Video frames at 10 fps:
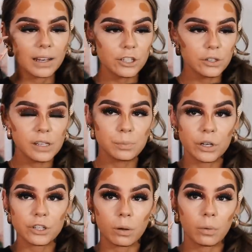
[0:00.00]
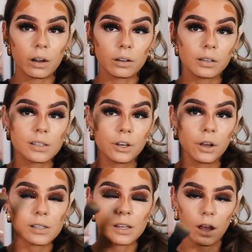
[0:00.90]
Let's use this Body Shop one, because then you
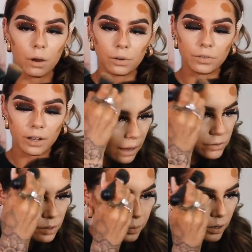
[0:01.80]
guys can get hold of it. Bounce the